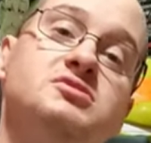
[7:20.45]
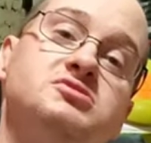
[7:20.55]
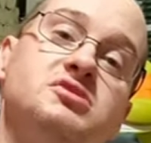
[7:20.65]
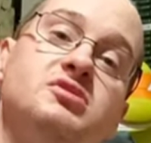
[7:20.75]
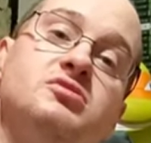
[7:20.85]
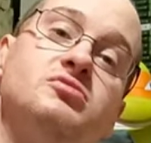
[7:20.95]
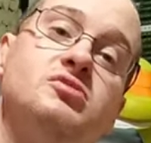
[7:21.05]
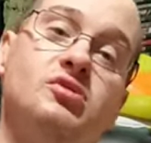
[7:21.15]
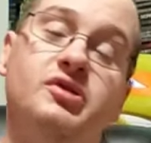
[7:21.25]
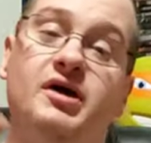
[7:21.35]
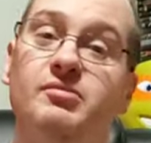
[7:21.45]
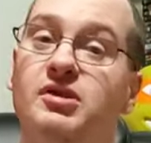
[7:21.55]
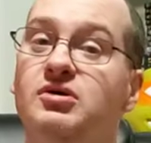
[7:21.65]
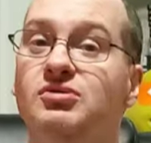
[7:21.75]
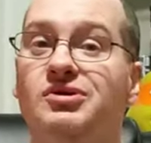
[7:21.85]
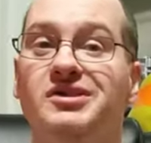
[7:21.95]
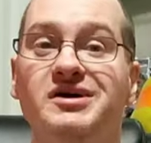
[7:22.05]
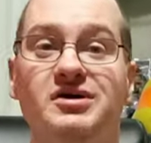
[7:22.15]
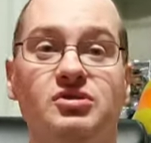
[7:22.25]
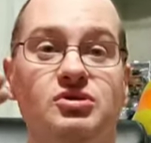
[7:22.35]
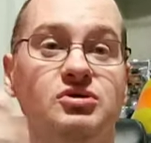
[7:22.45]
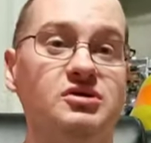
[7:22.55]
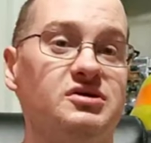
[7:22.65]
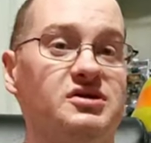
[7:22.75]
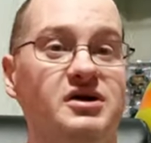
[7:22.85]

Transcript: So go down below, click, look,